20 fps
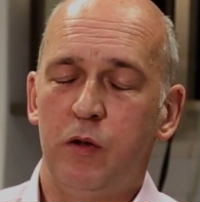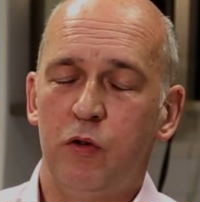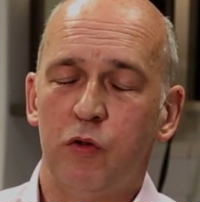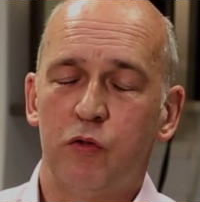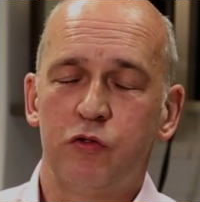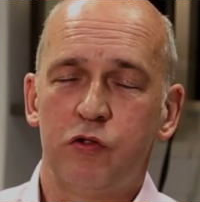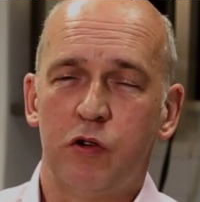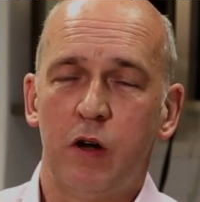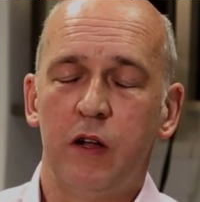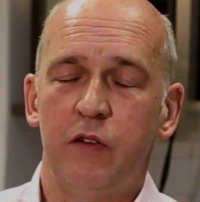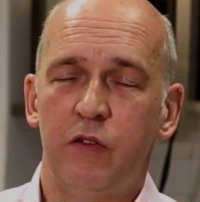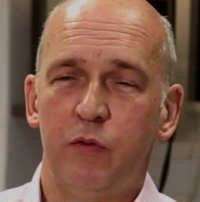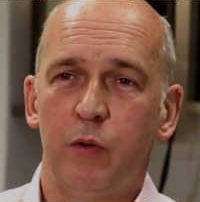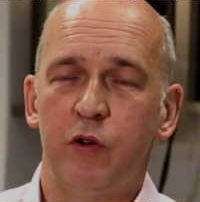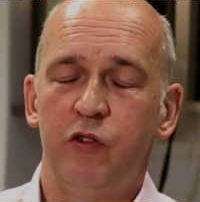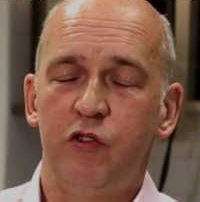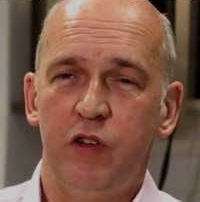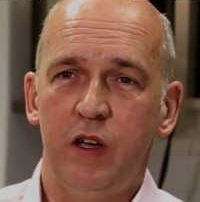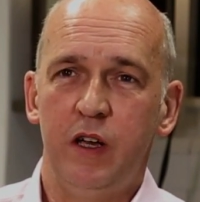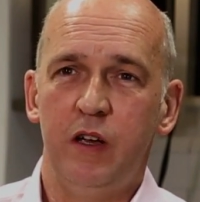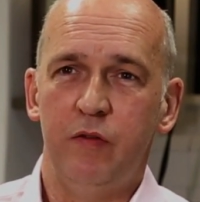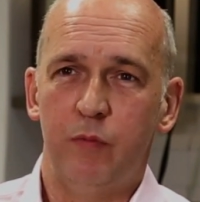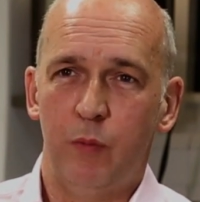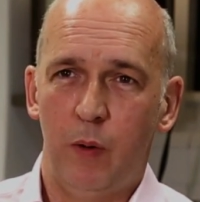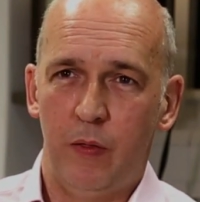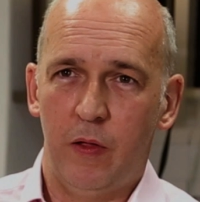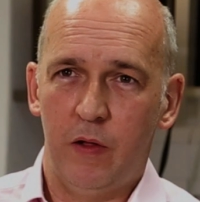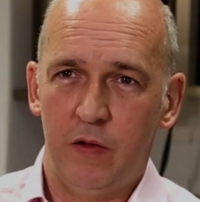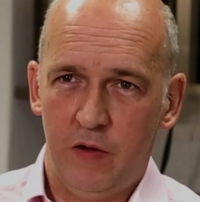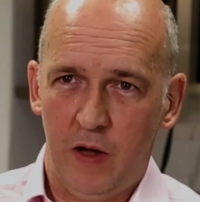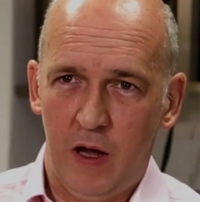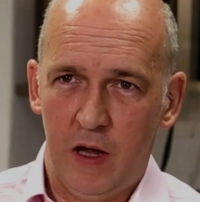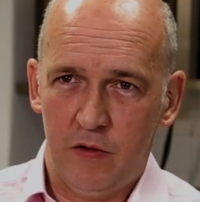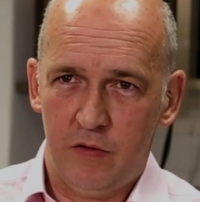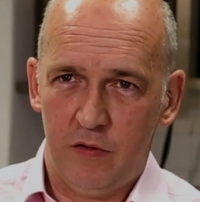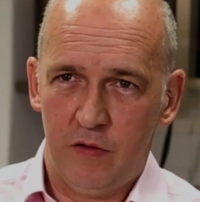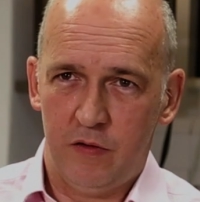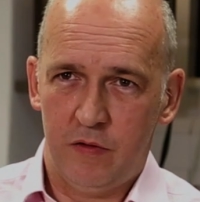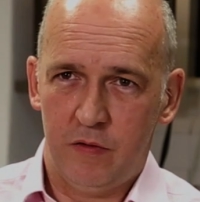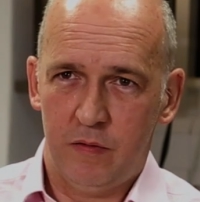you're trying to achieve with the
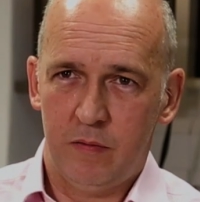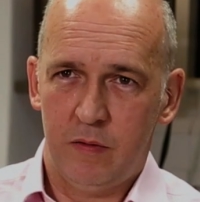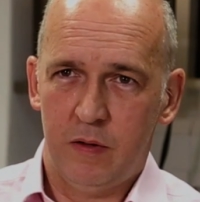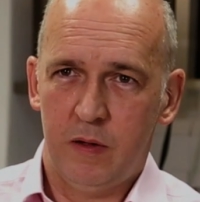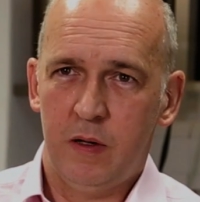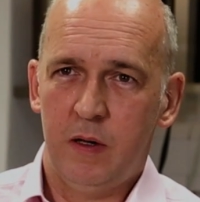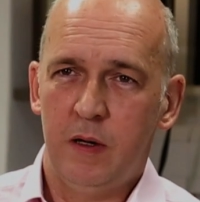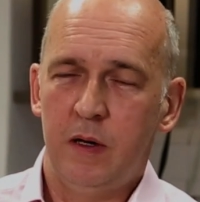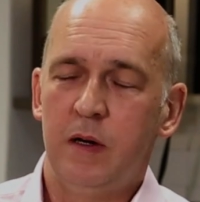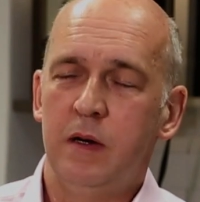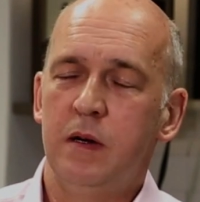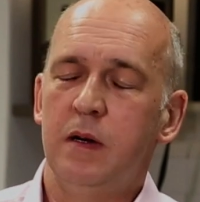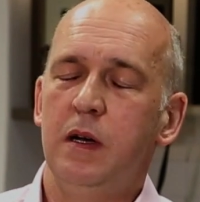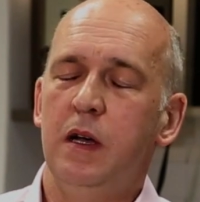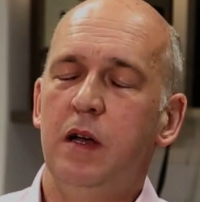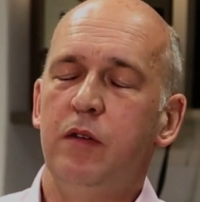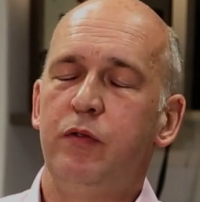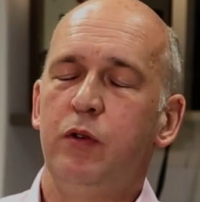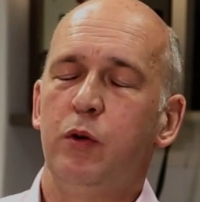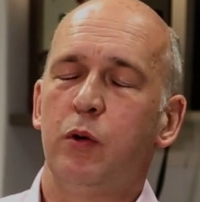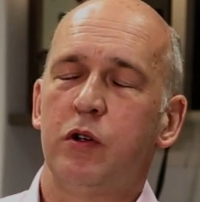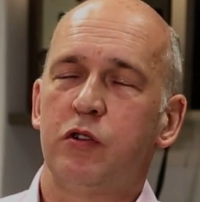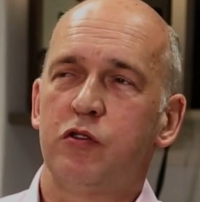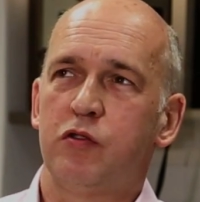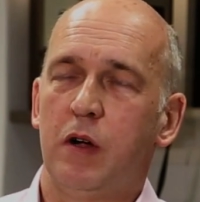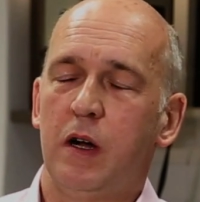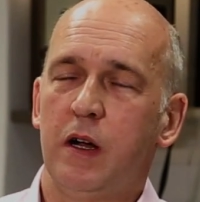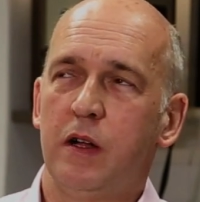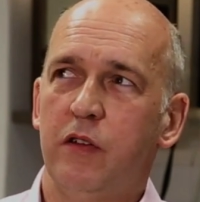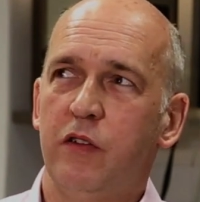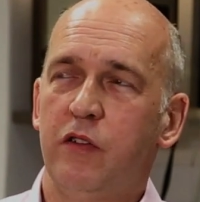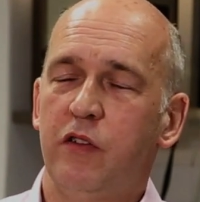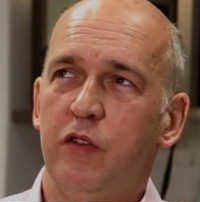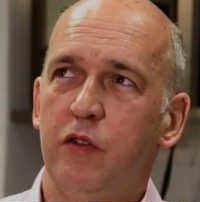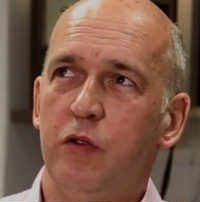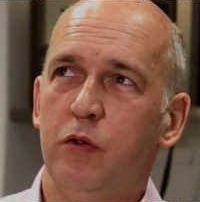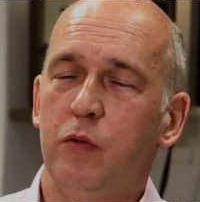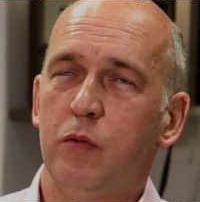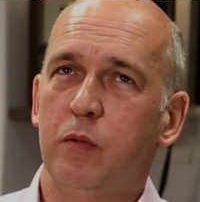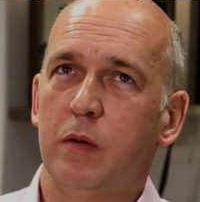tests. If you are trying
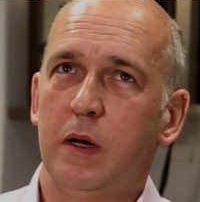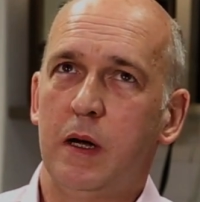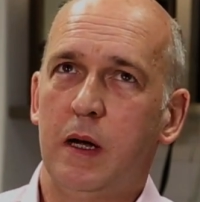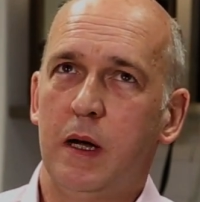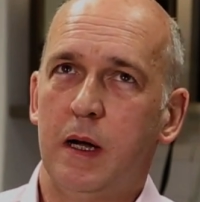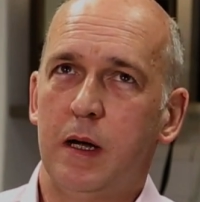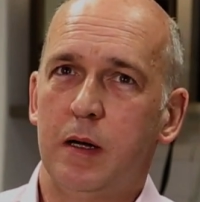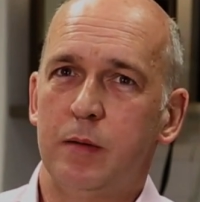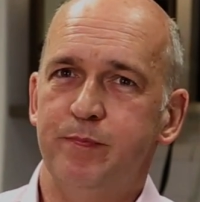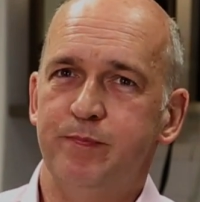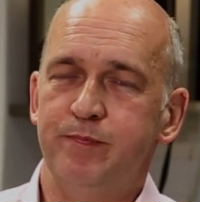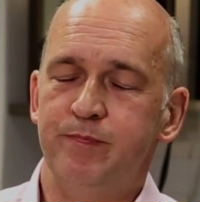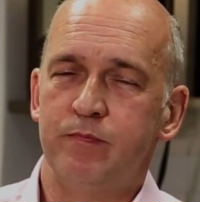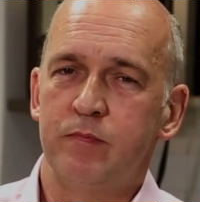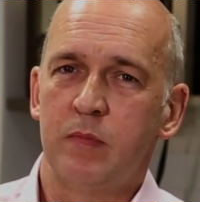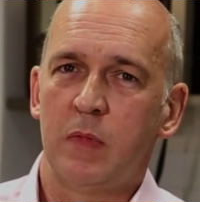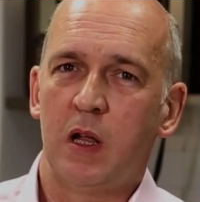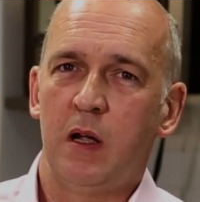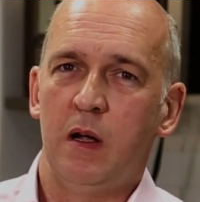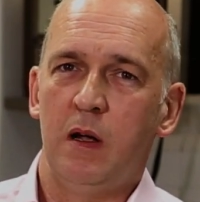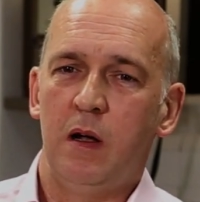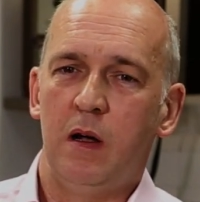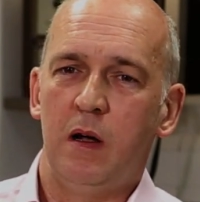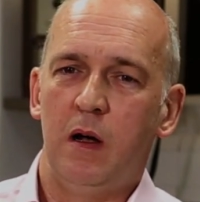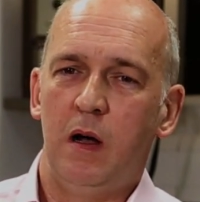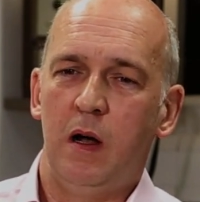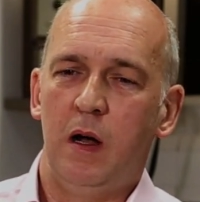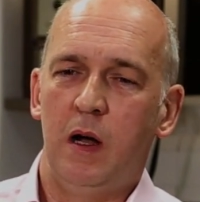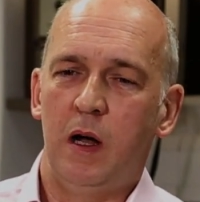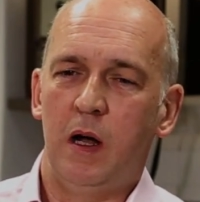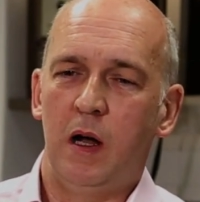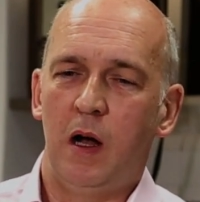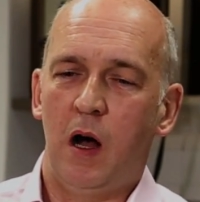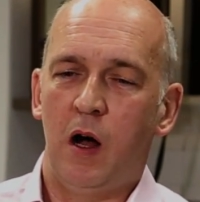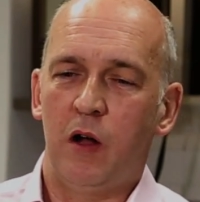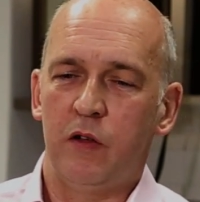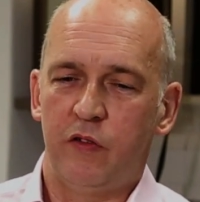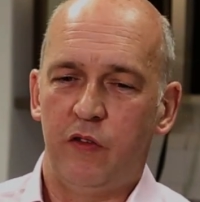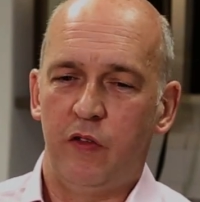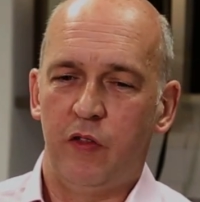to
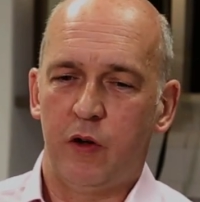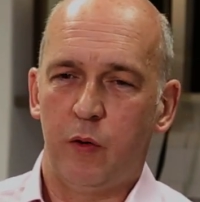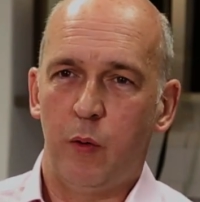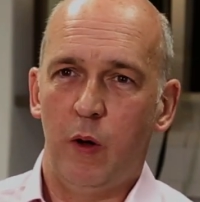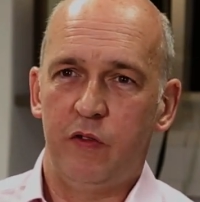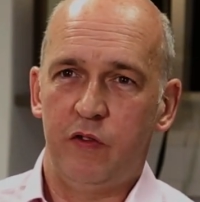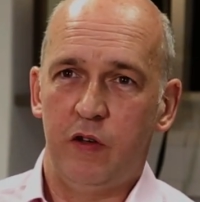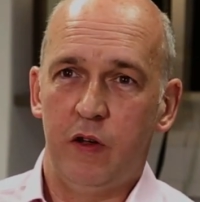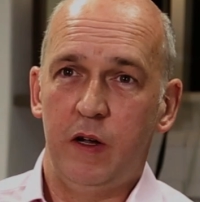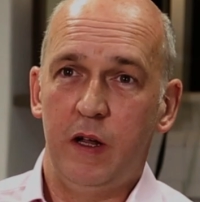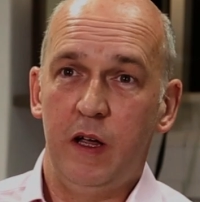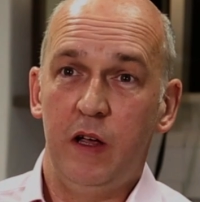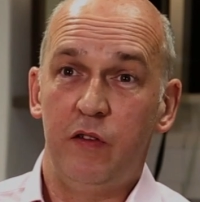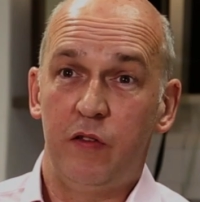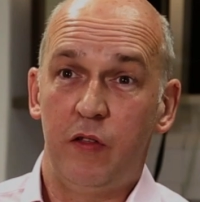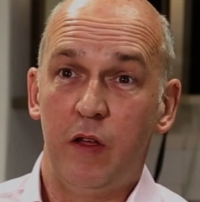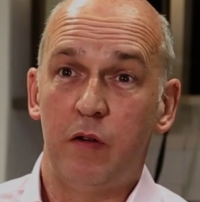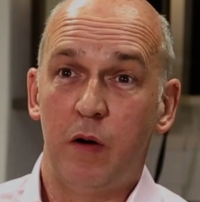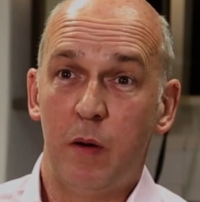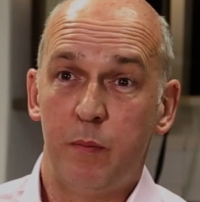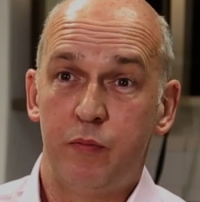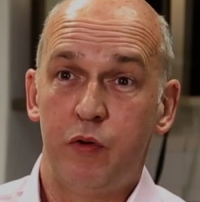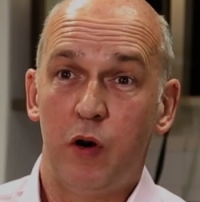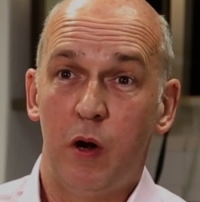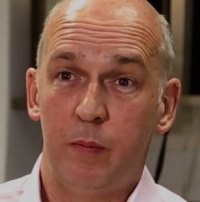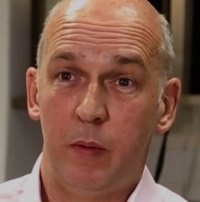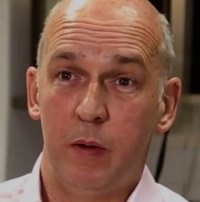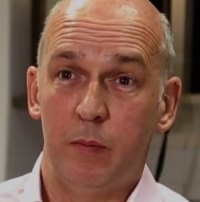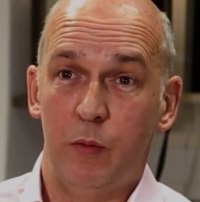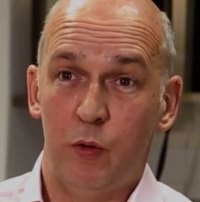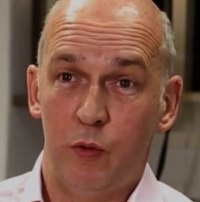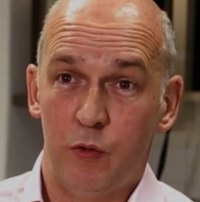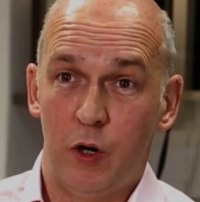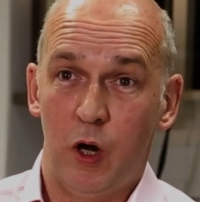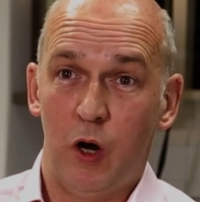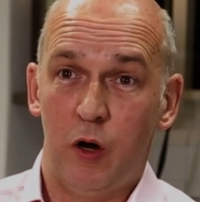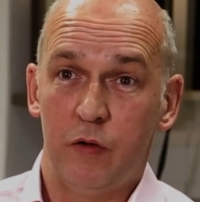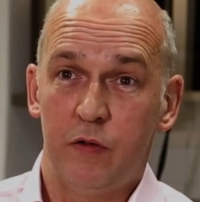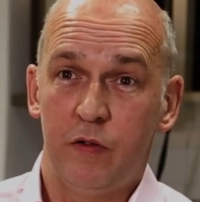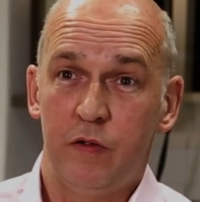answer the question, is there a problem or
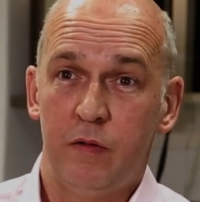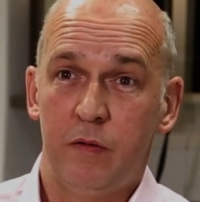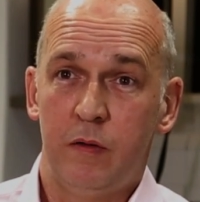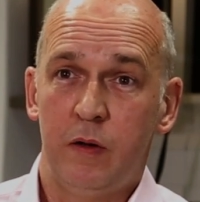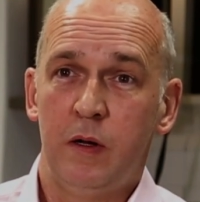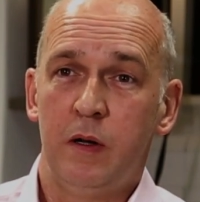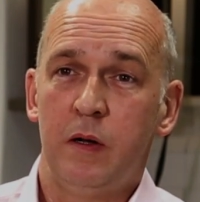not,